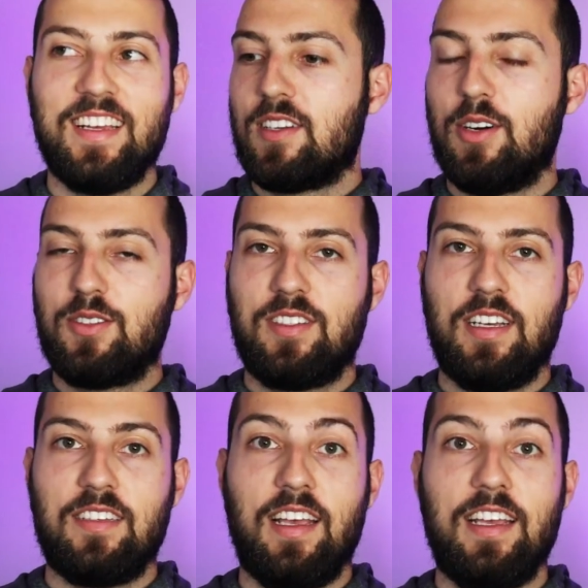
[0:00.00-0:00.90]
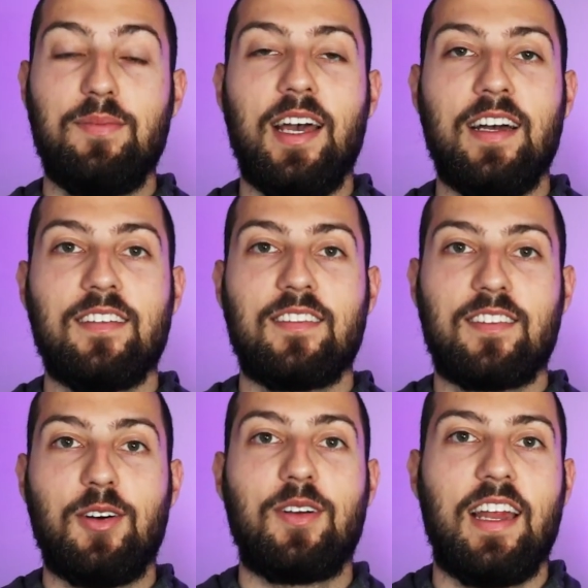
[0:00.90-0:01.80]
Coach says, hey Matt,
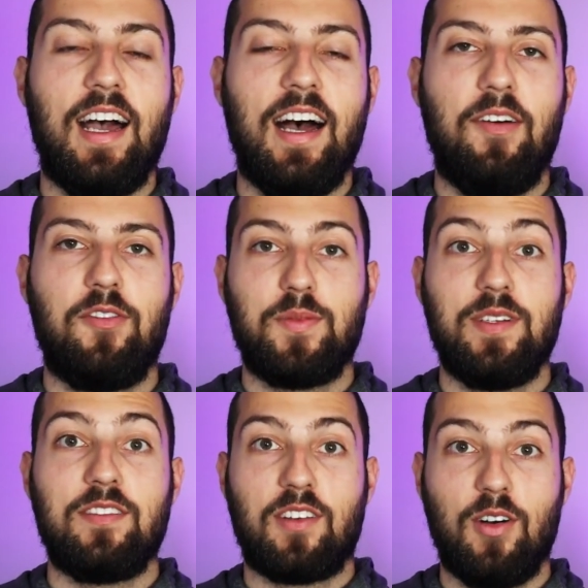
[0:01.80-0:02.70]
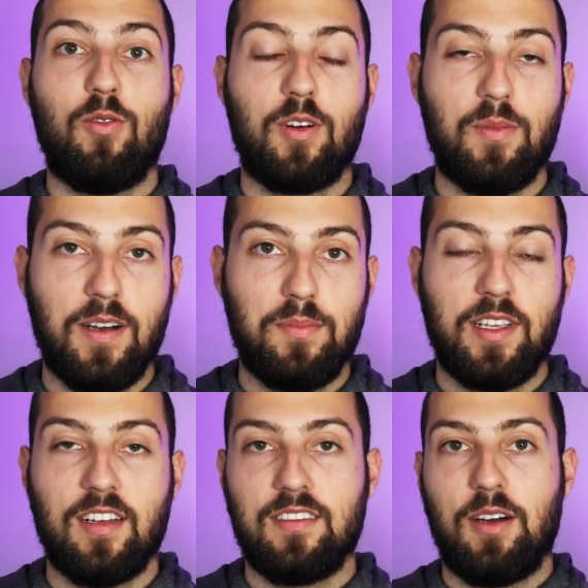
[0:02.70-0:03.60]
go get hot, which means go warm up
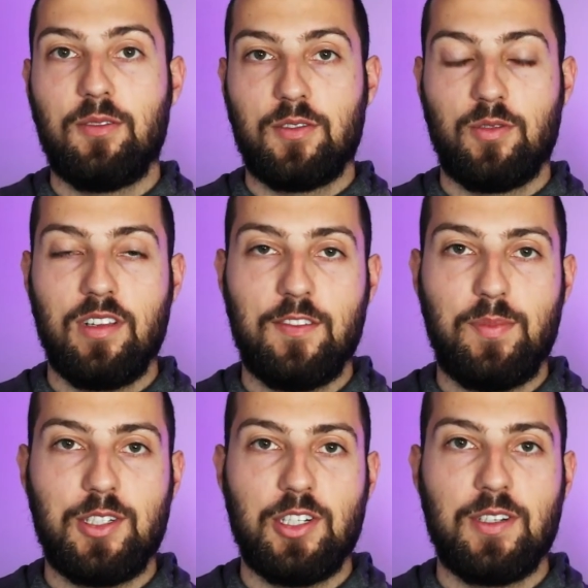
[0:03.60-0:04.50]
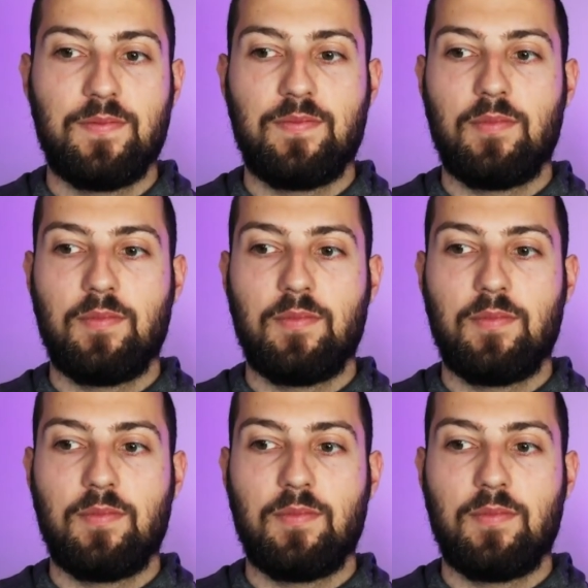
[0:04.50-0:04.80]
because I was a relief pitcher.